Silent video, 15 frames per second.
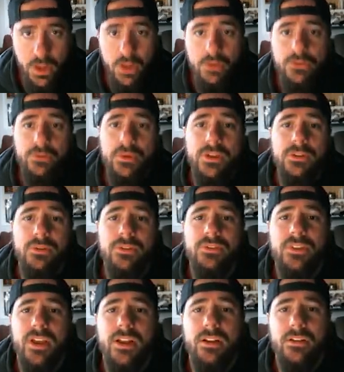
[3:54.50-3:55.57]
So we get to a
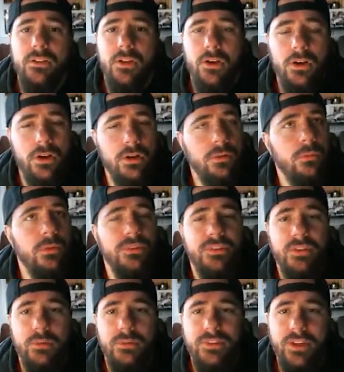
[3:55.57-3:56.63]
second and long. Once
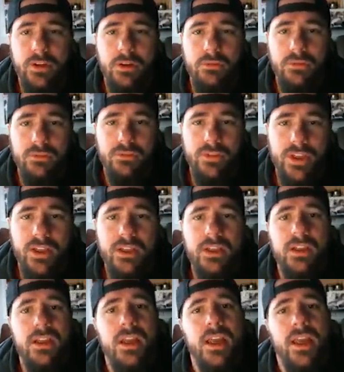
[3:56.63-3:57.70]
again, we'll take off with Vick.
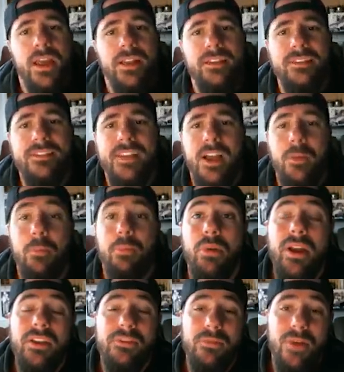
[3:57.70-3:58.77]
And this time
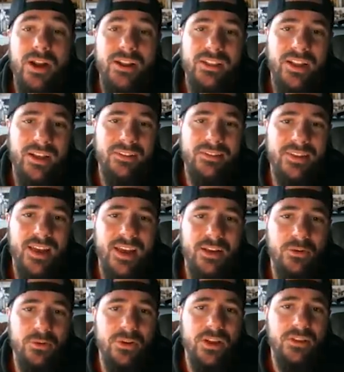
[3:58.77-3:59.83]
breaks Ronnie Lott's
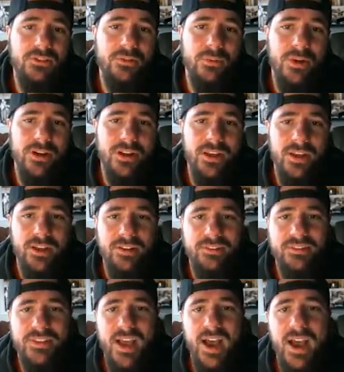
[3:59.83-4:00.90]
tackle, gets around the
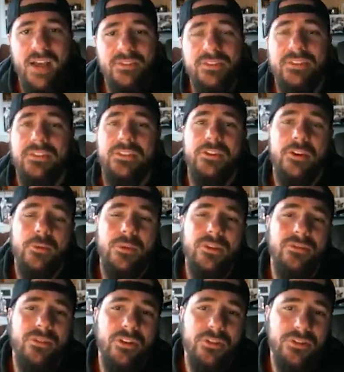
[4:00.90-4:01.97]
edge, dives to secure my
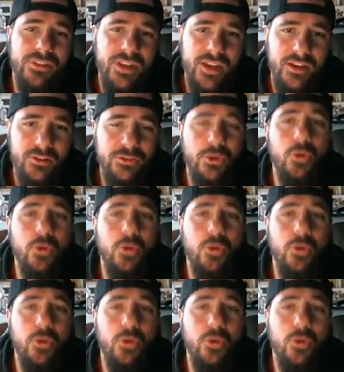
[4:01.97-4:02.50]
first down.